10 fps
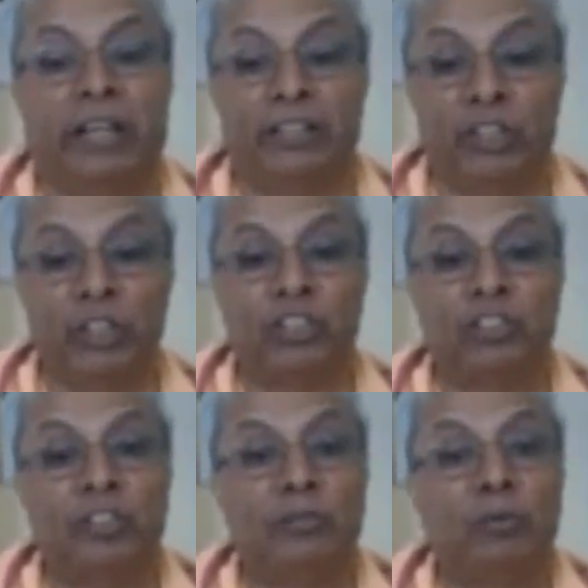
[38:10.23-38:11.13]
And these
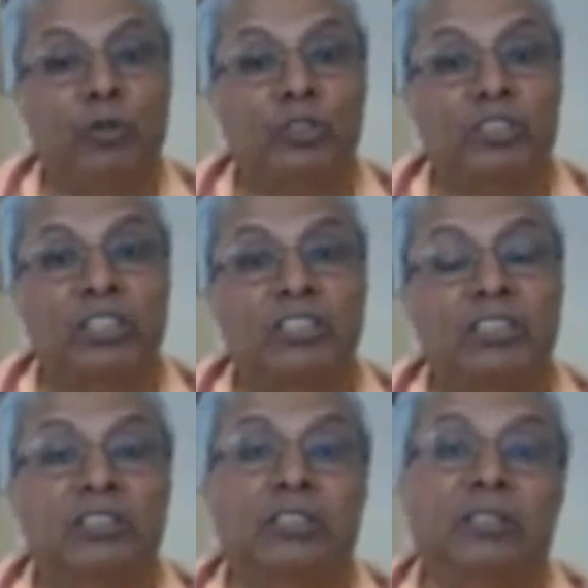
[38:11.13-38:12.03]
three
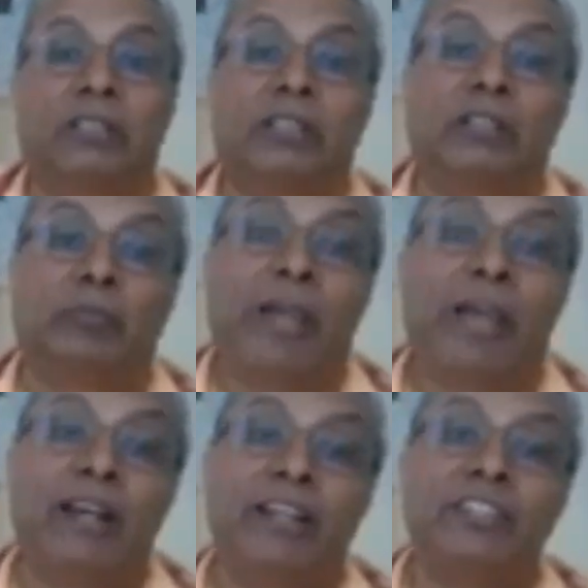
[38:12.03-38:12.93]
forces
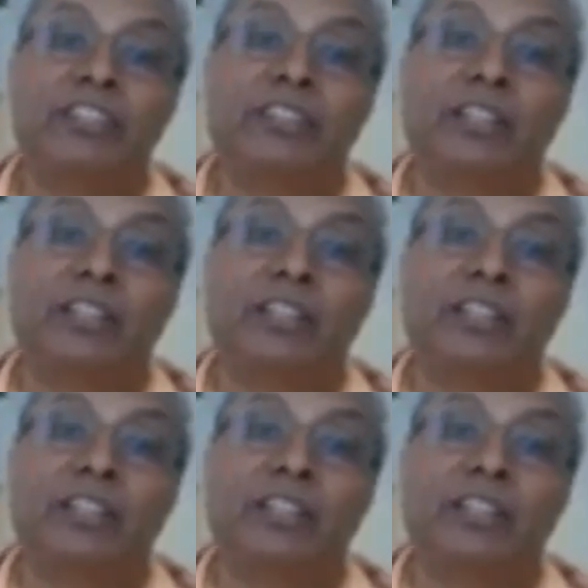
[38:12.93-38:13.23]
balance